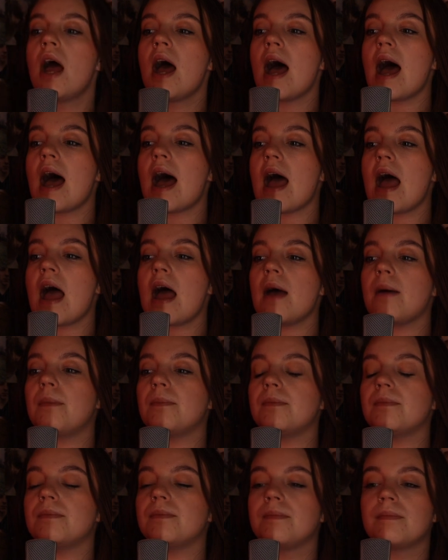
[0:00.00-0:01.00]

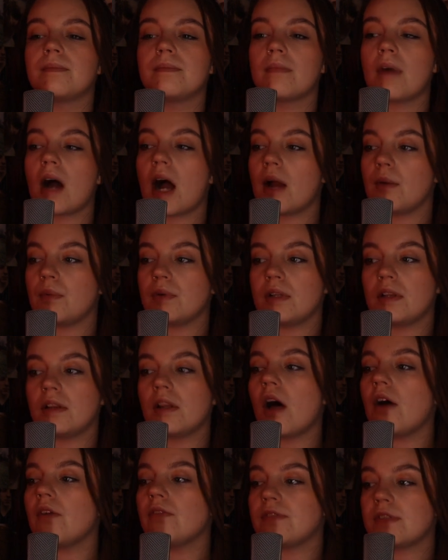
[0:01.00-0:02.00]
I would
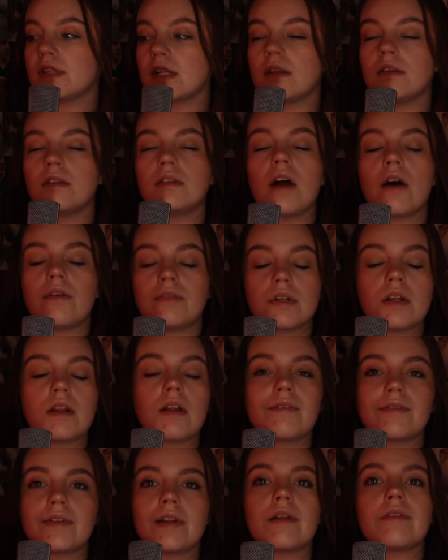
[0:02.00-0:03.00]
love
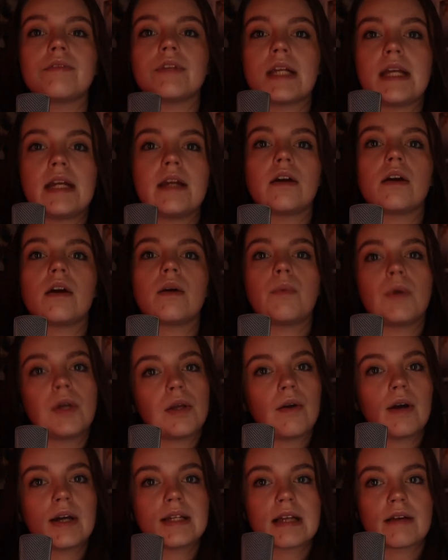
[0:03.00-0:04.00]
to hear what
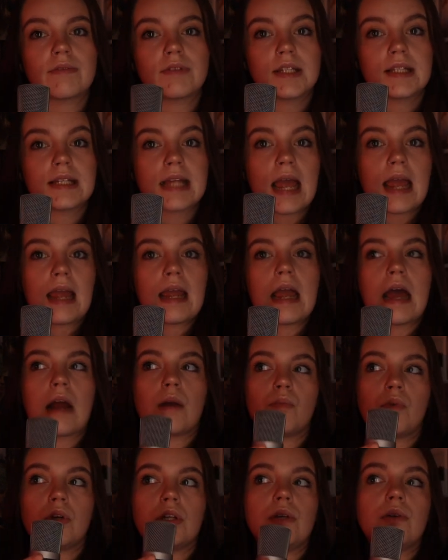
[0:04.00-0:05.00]
you guys have to say
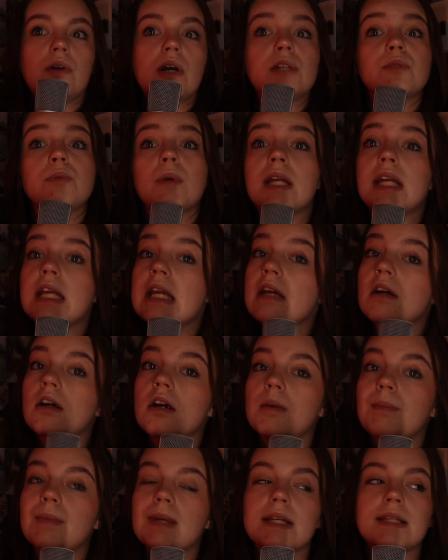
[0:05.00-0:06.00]
and what you guys want to
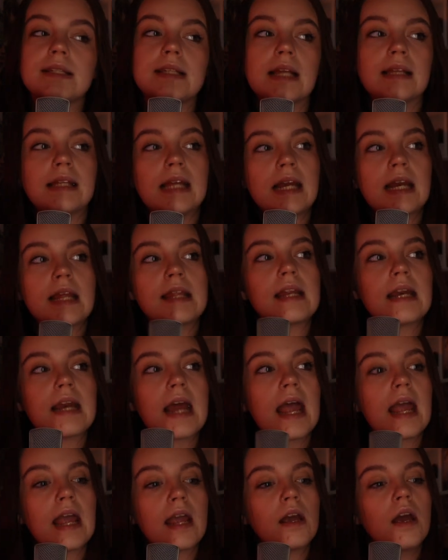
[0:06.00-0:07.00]
hear, because at the end of the
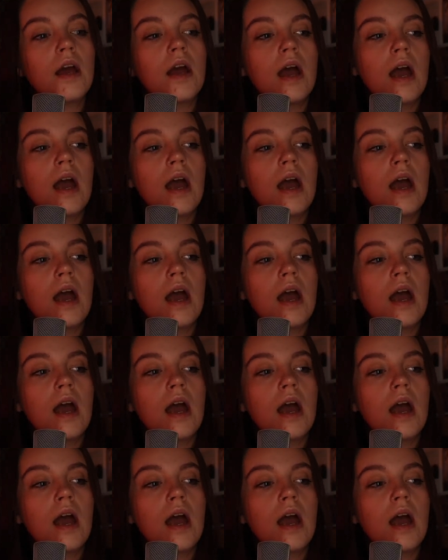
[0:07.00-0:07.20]
day,